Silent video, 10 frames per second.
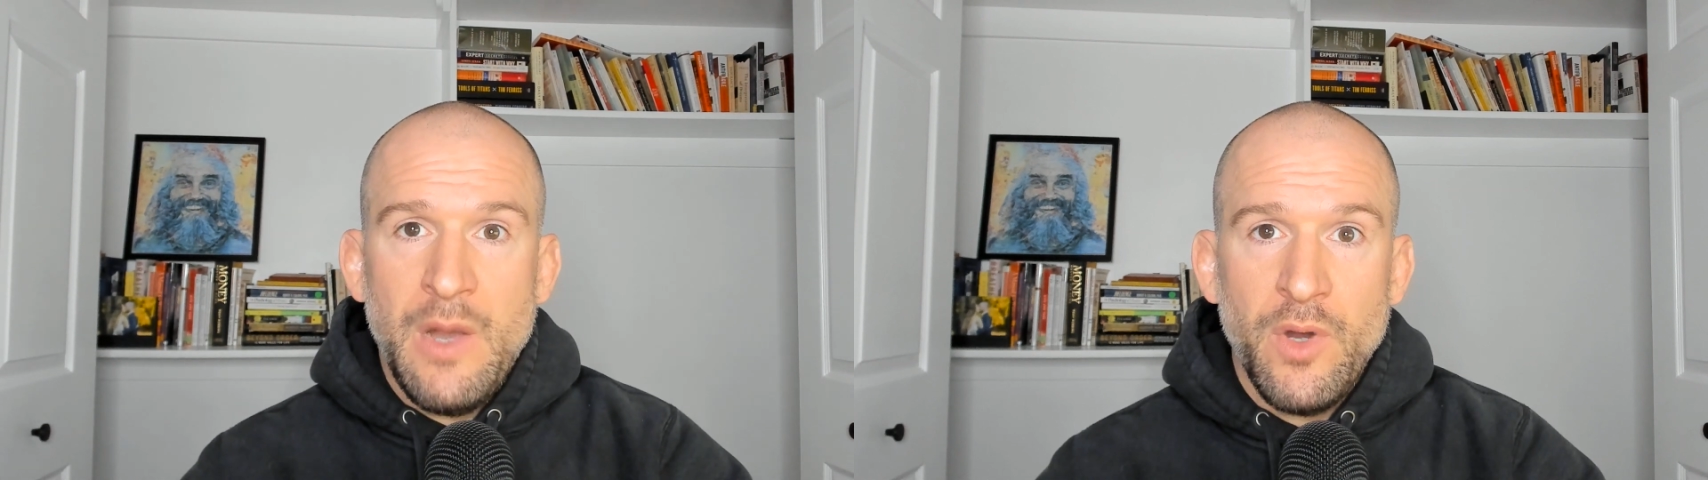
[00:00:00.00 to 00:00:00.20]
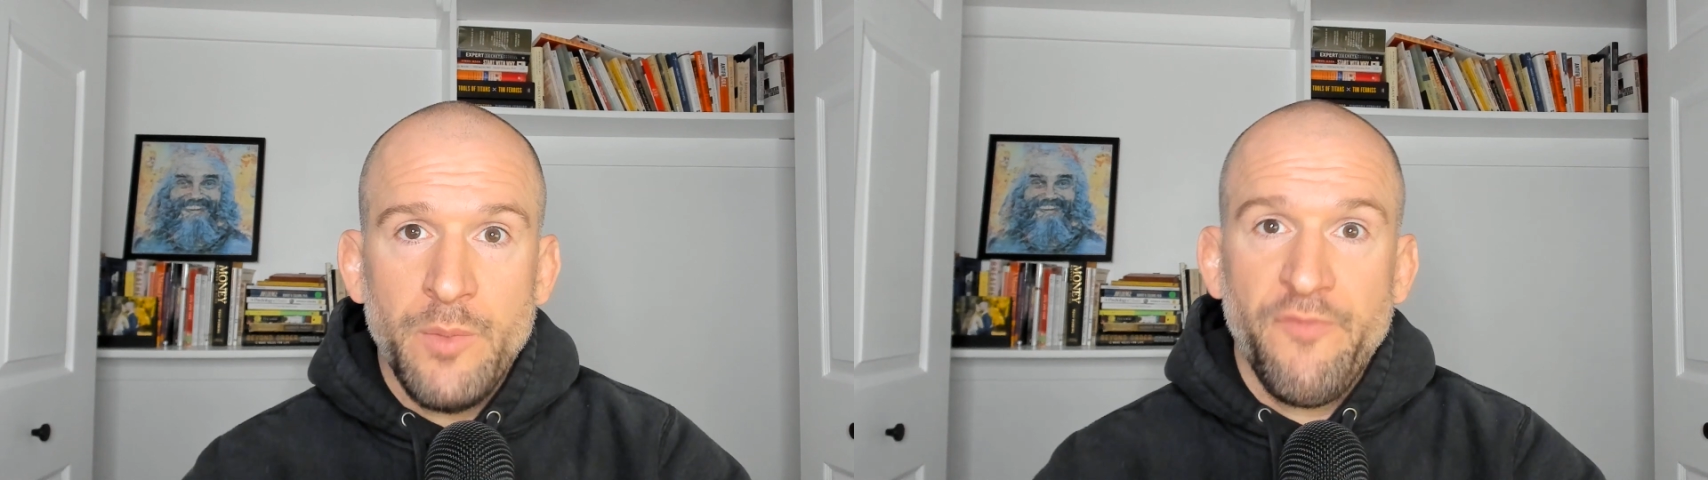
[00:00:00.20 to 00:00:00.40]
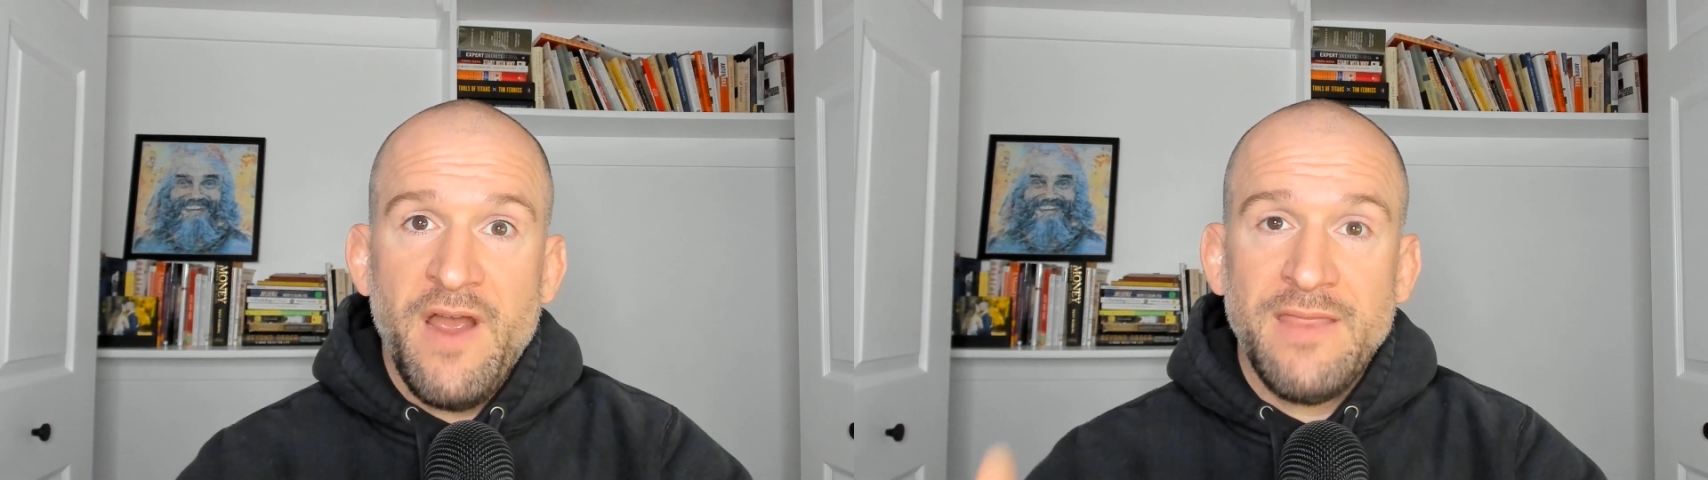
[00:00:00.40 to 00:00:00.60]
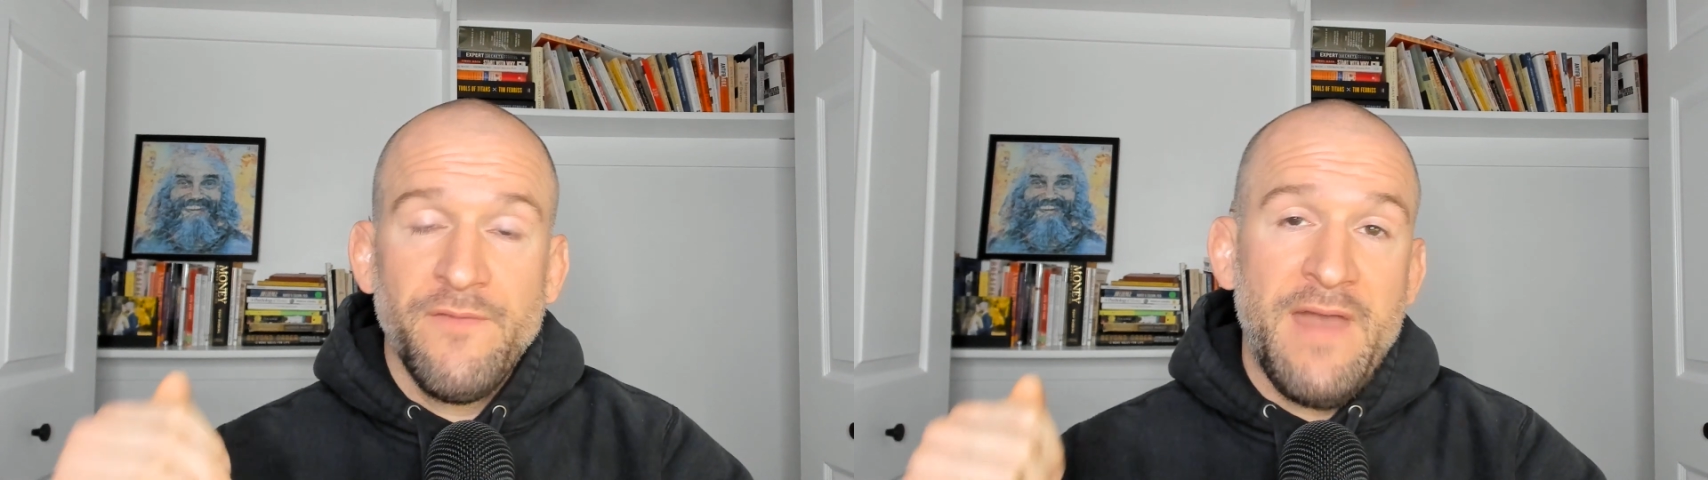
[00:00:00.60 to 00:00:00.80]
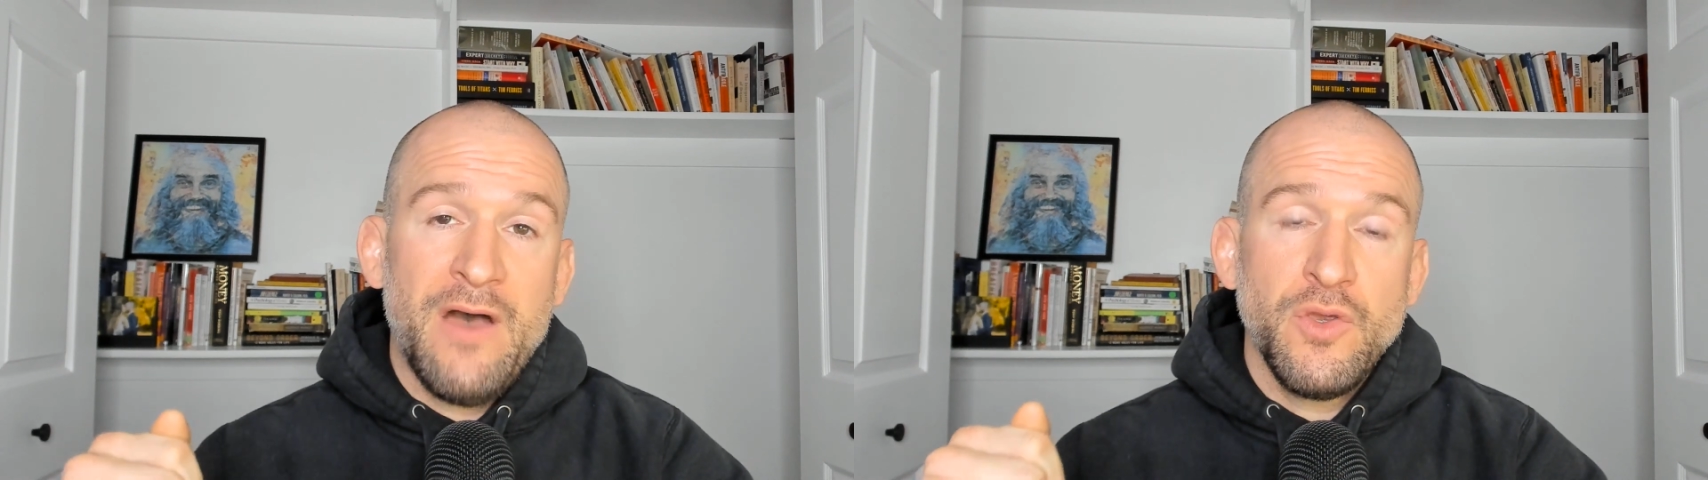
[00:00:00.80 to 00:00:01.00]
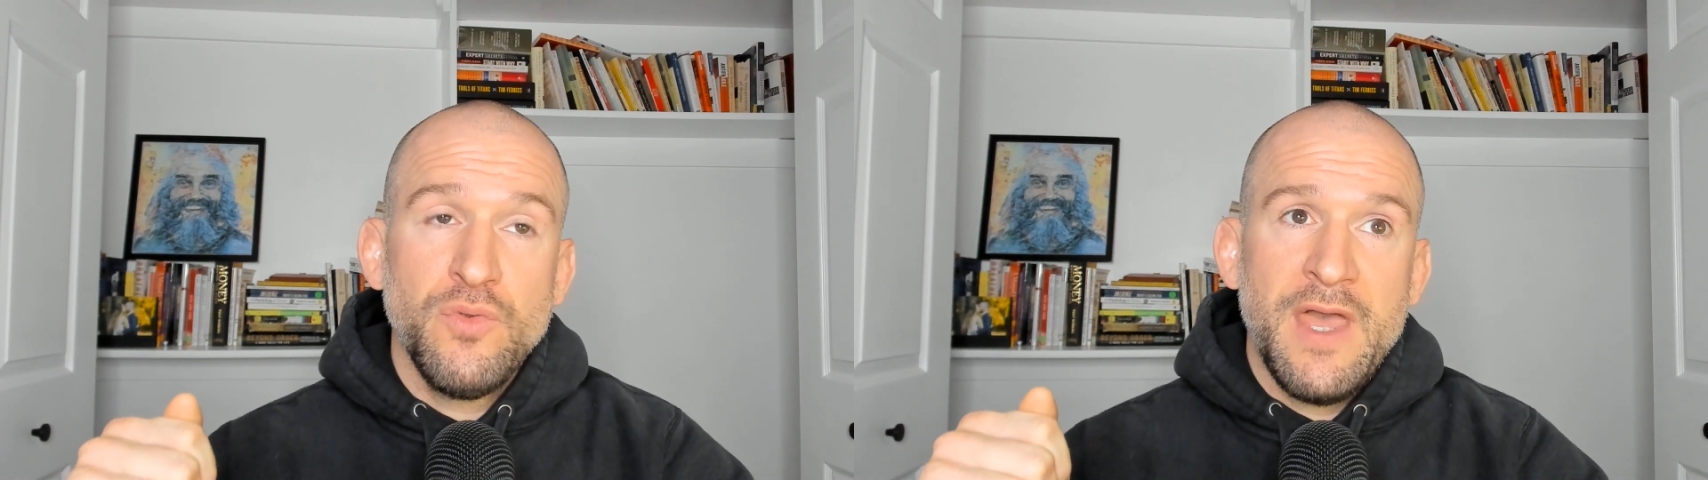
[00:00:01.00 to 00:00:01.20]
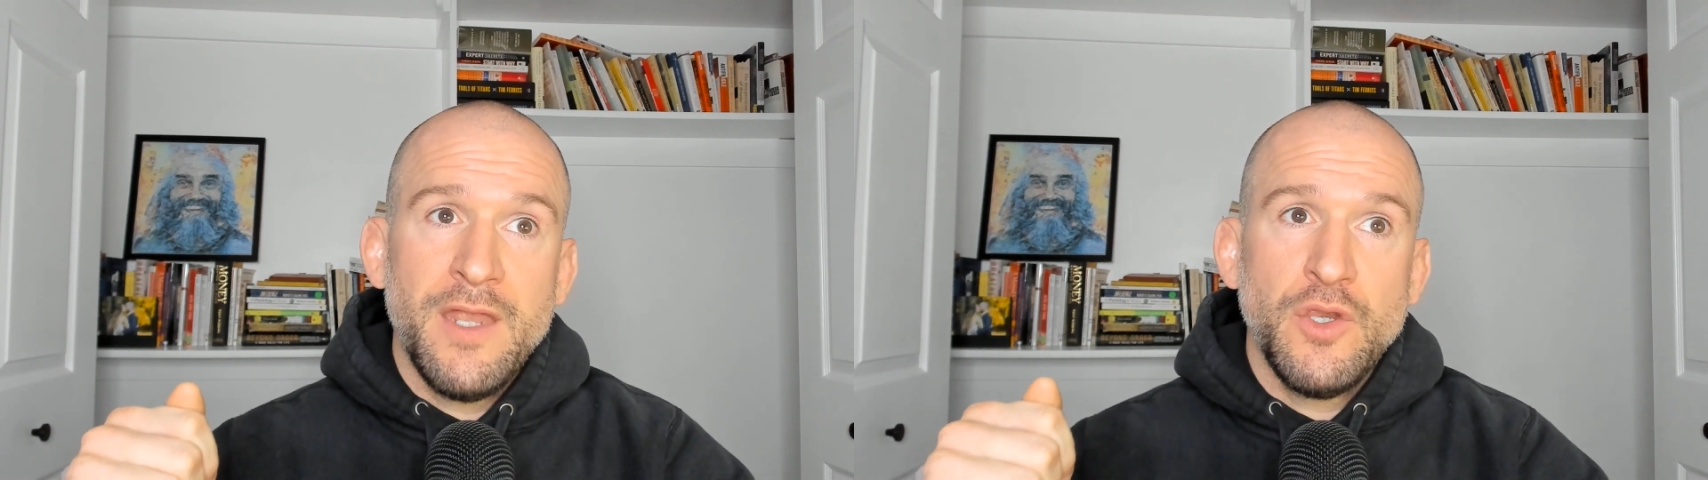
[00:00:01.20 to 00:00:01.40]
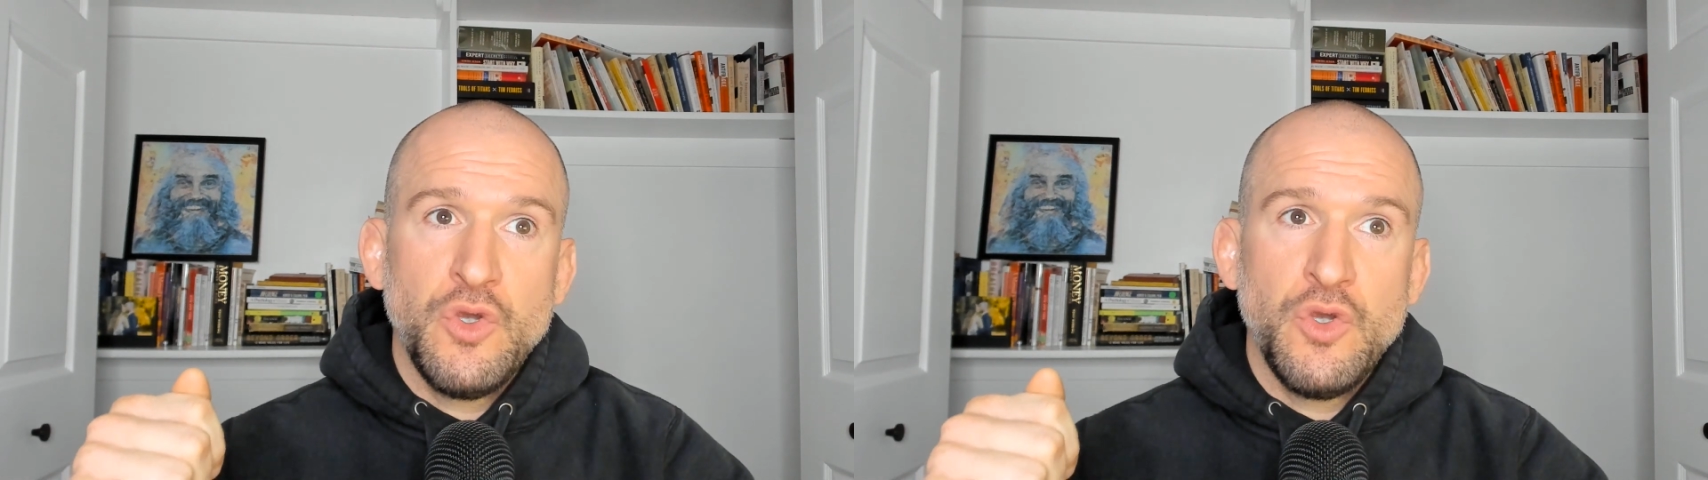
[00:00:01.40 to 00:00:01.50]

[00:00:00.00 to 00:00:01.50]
I want to provide the value that